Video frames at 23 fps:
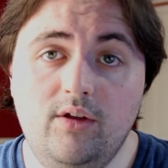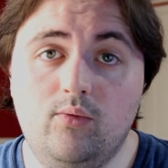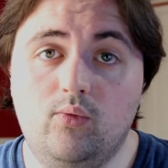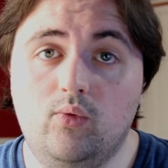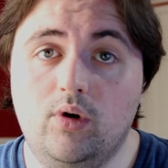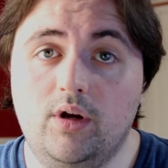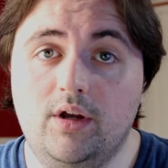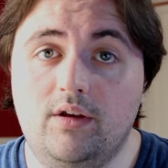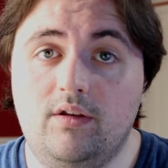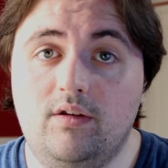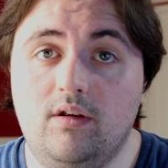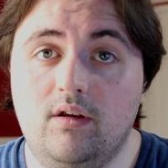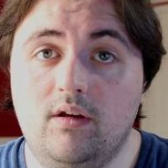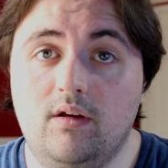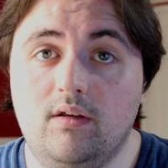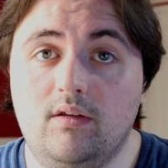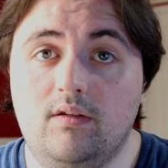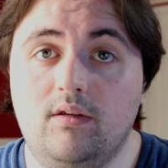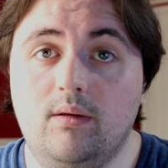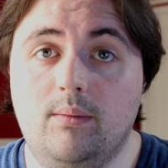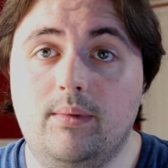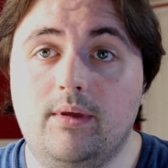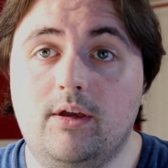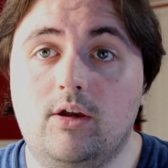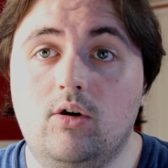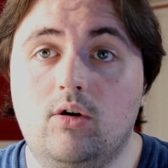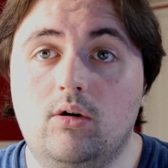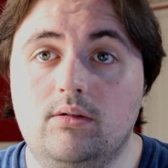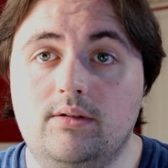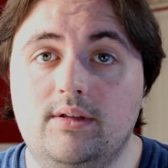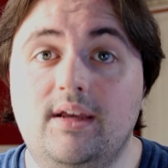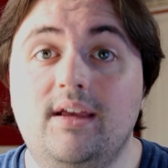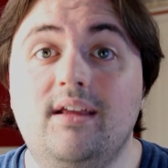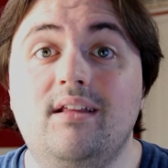of which is something
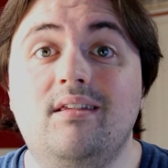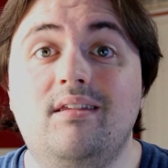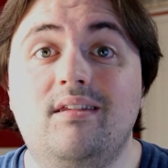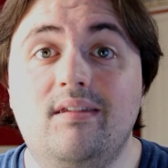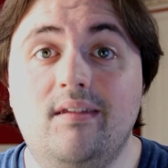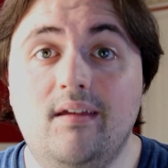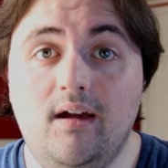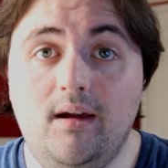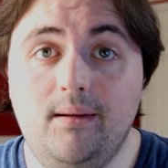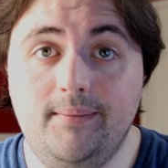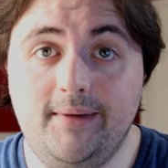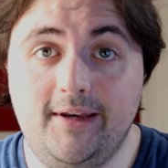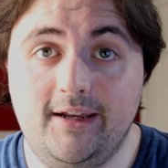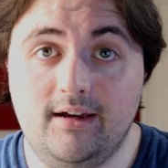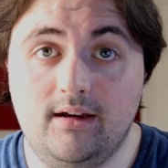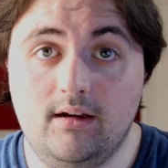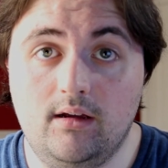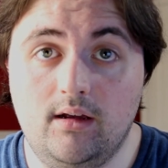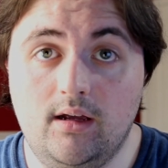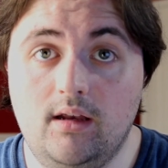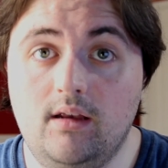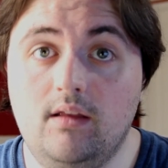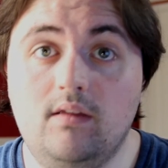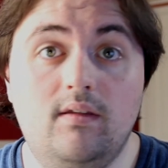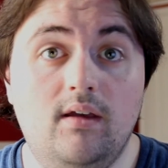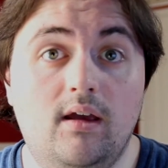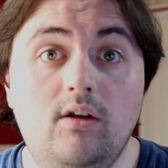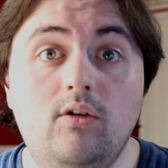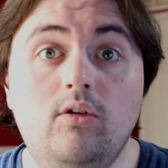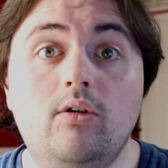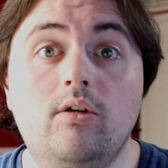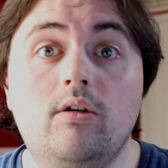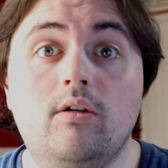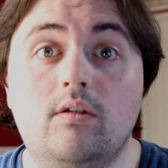called insomnia, and it's
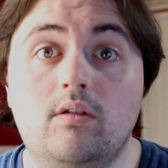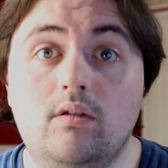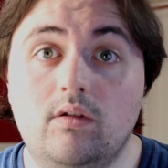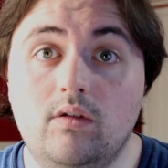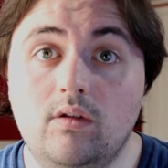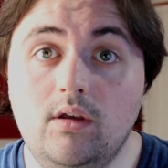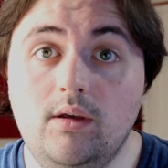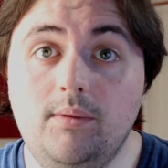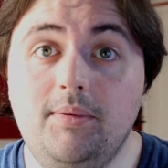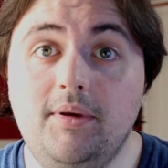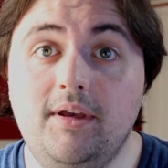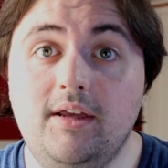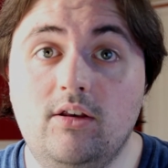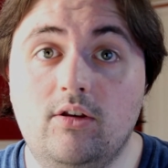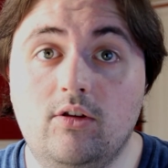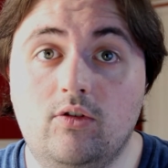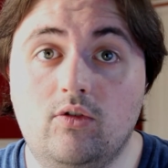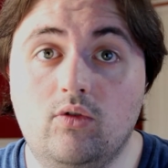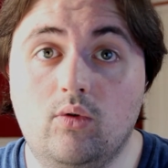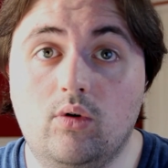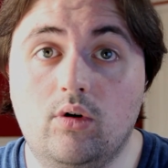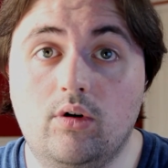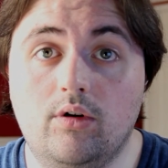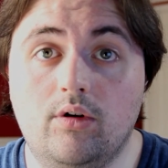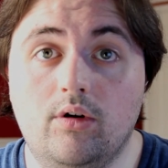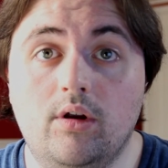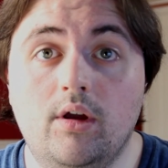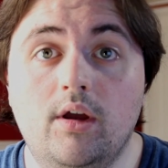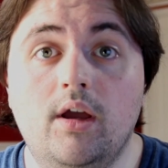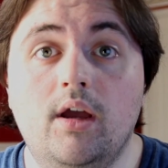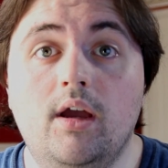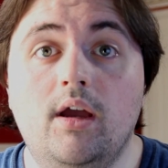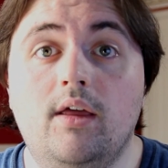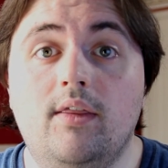actually a sleeping disorder
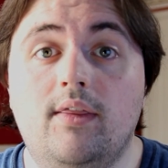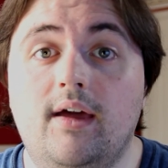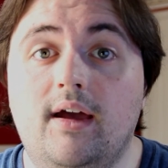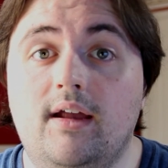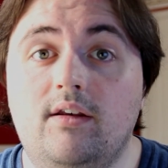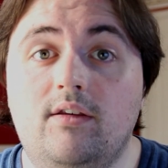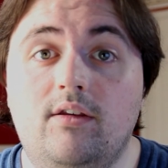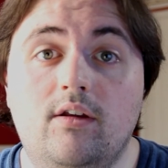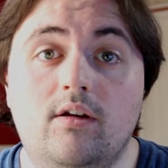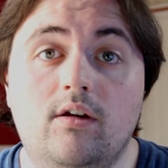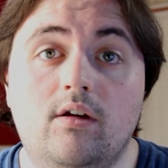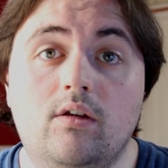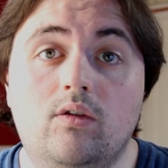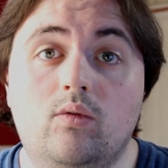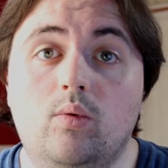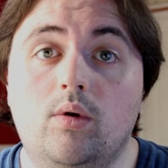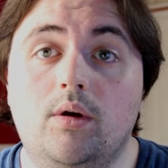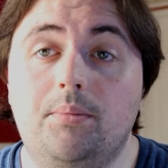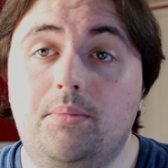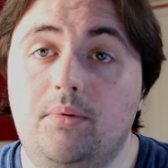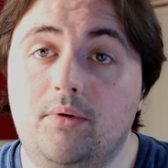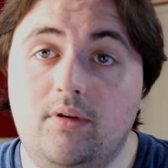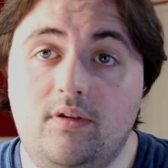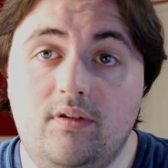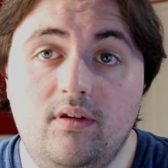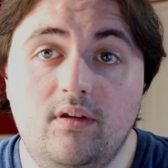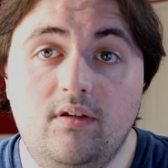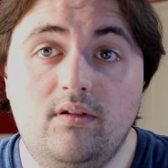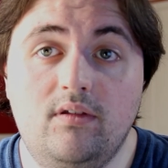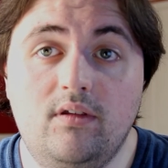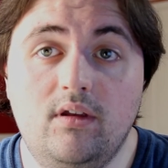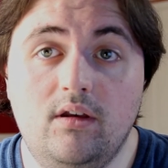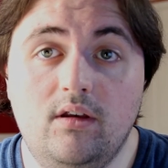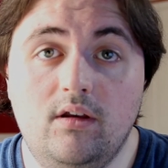that deals with
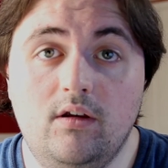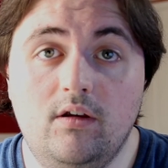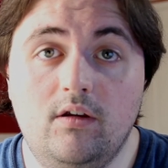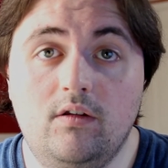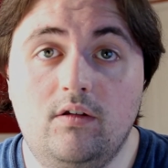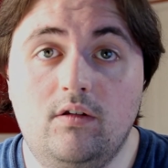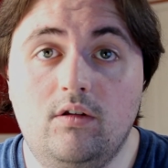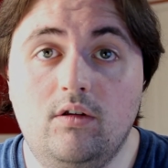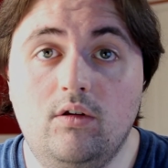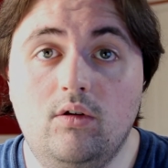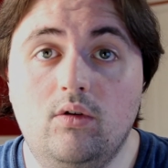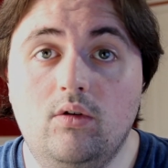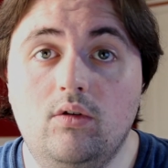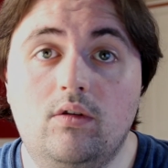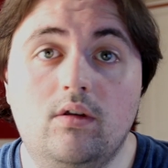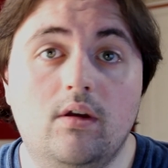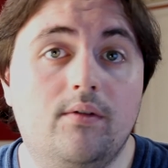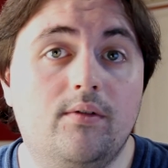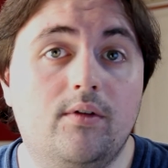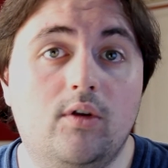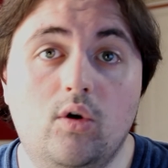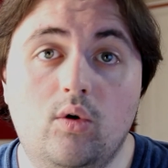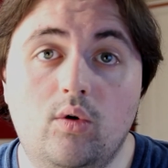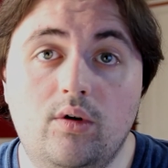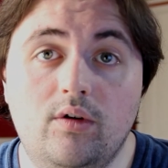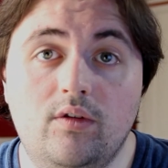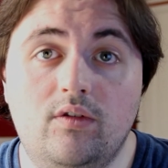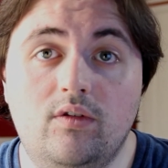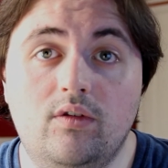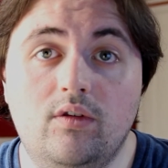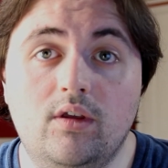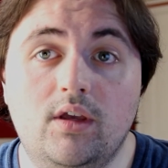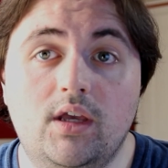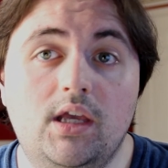persistent issues of going to
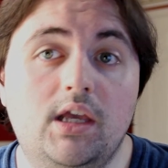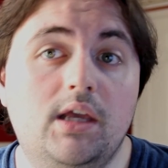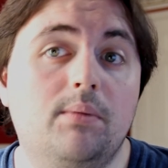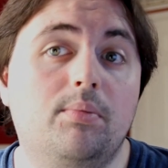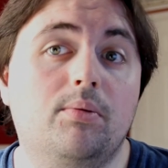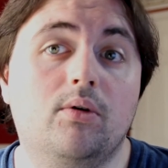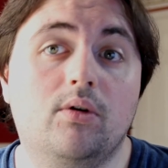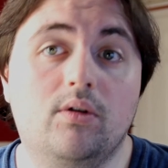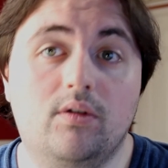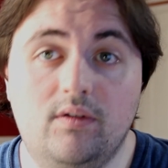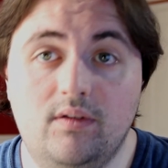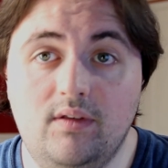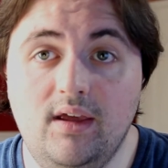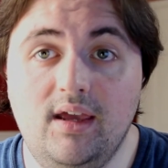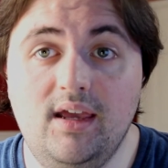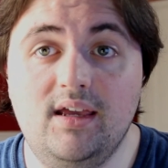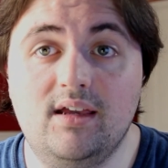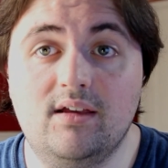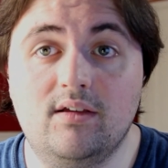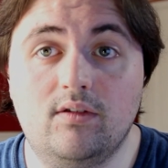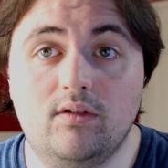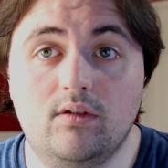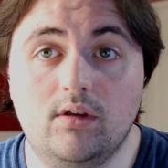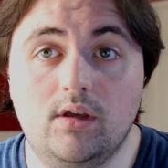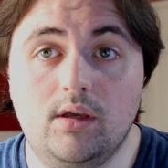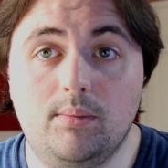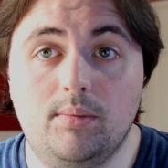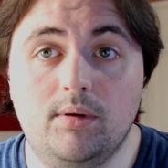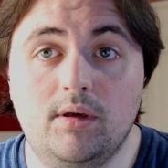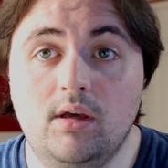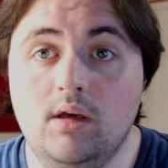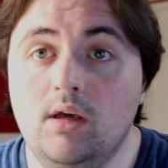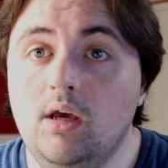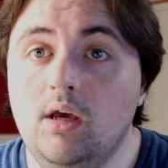sleep or staying
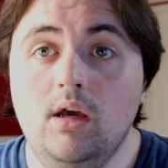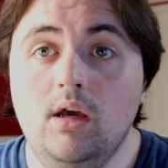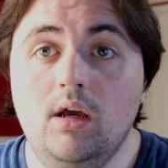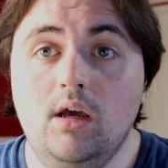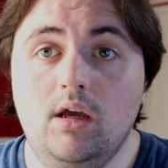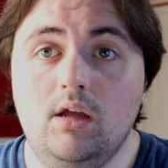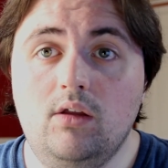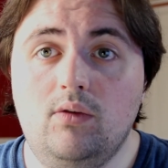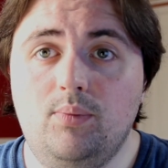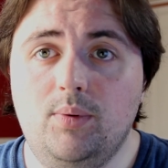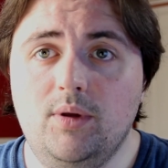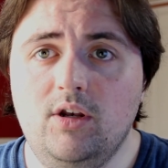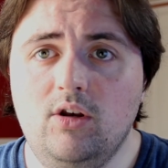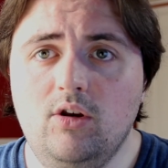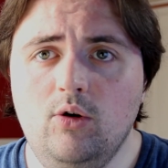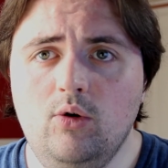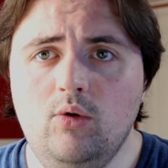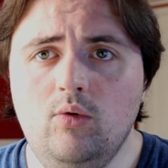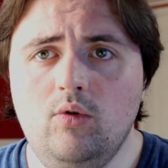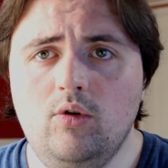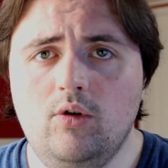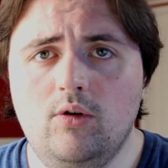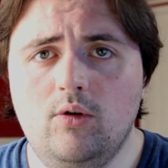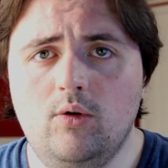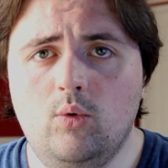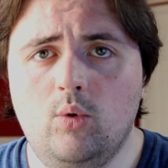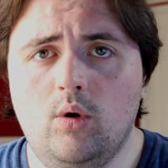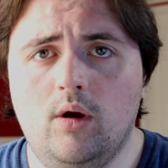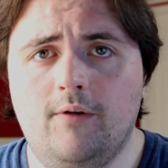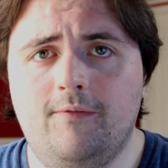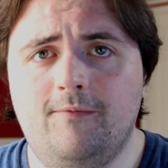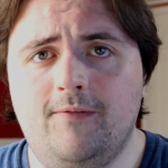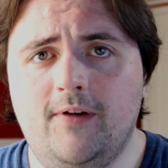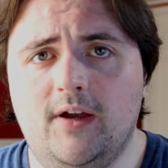asleep. It's been known to
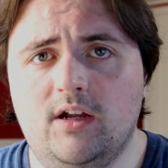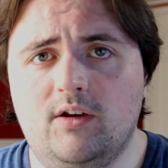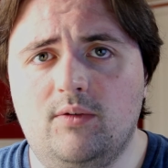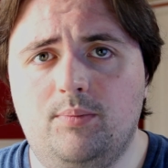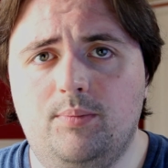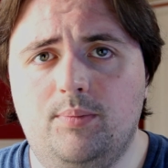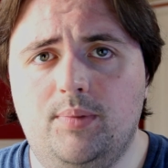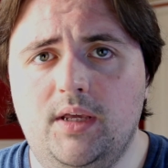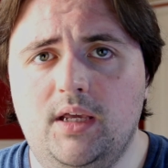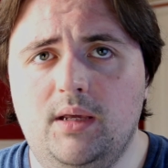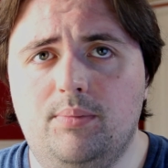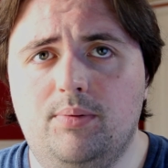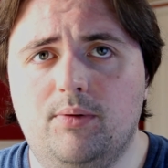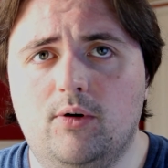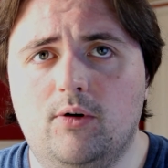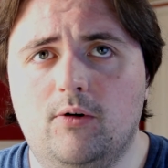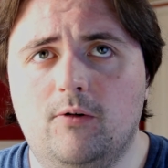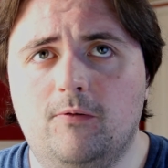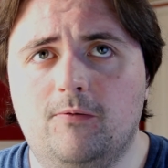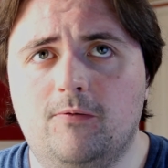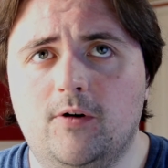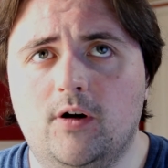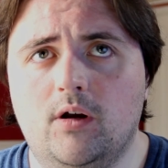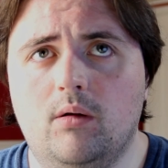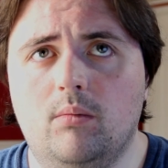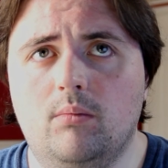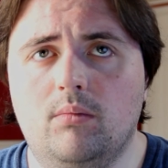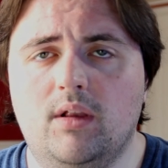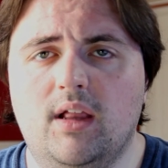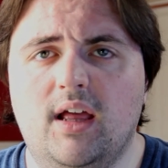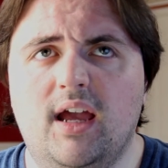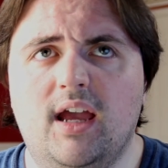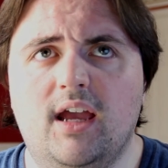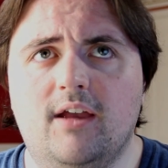affect people from
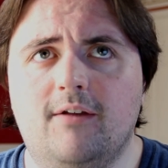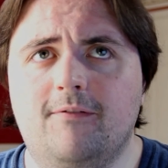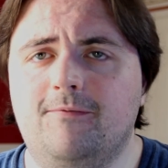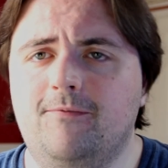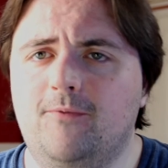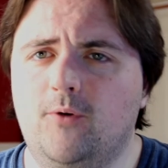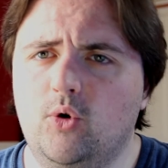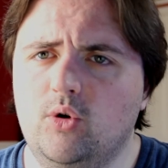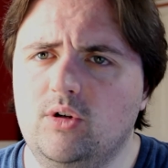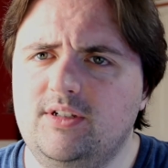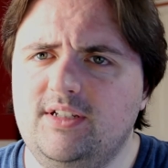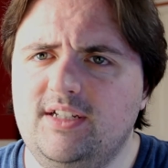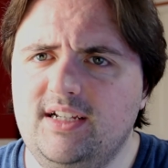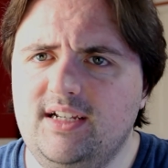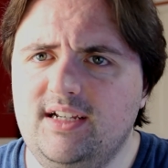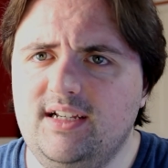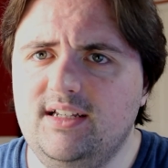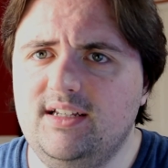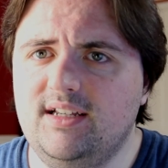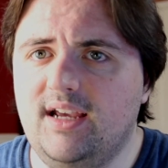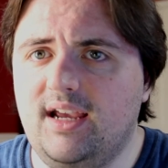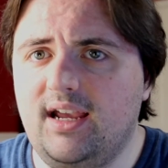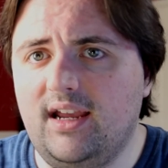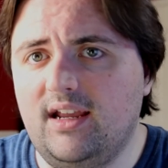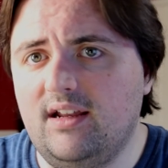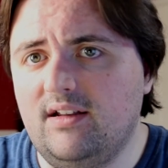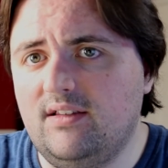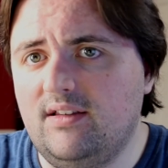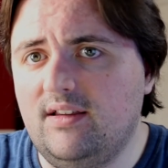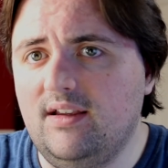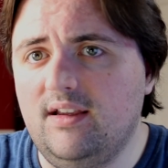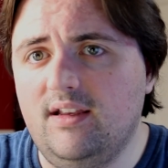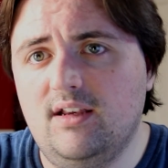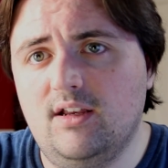like 14 to
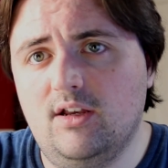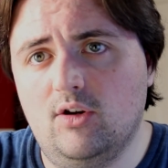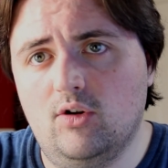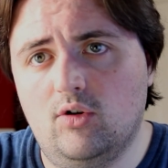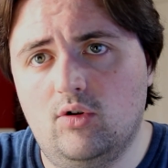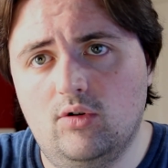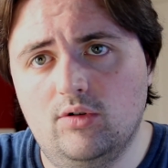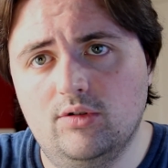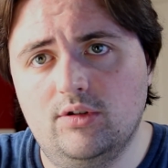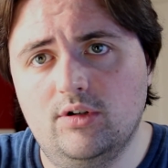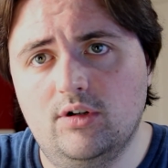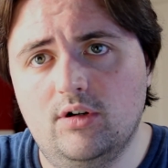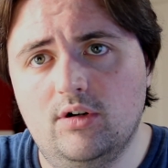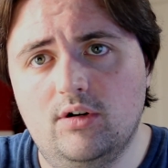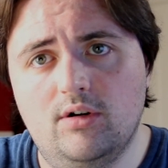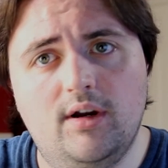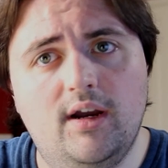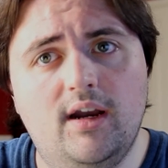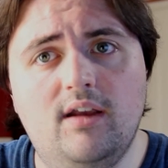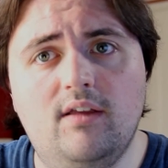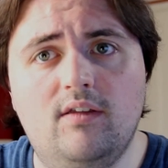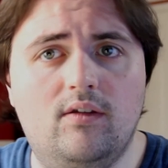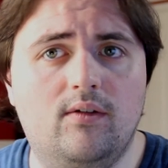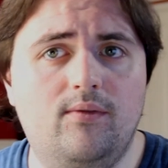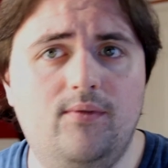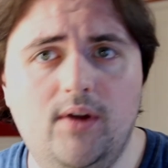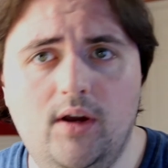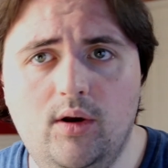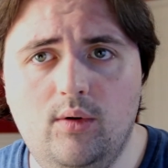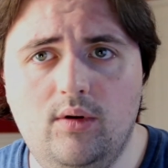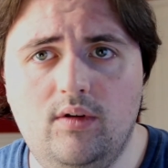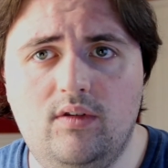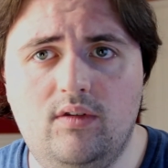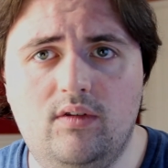18 and older, and is a
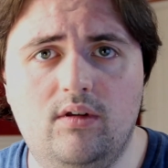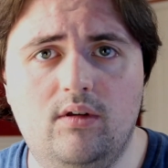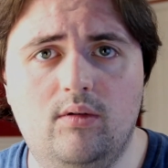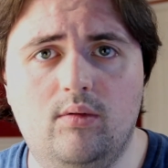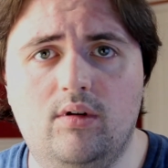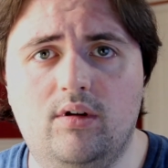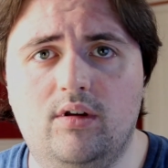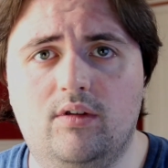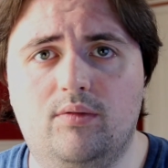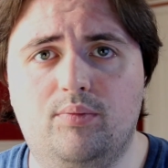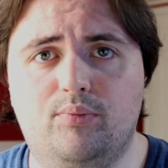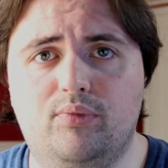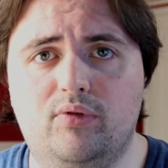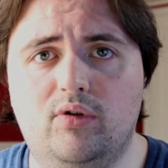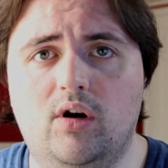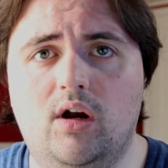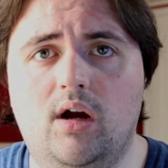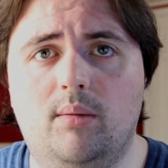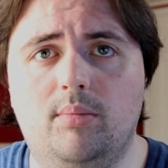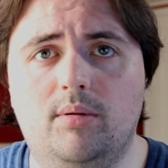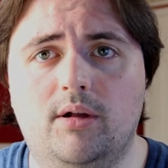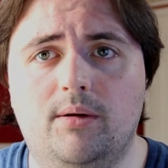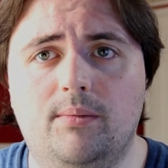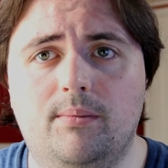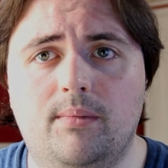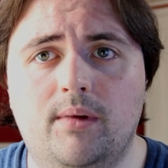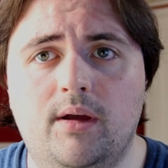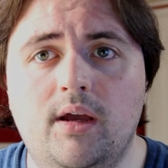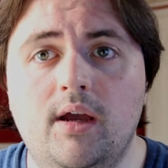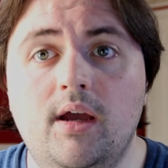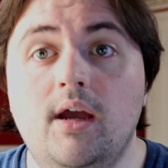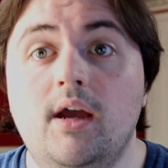very serious problem.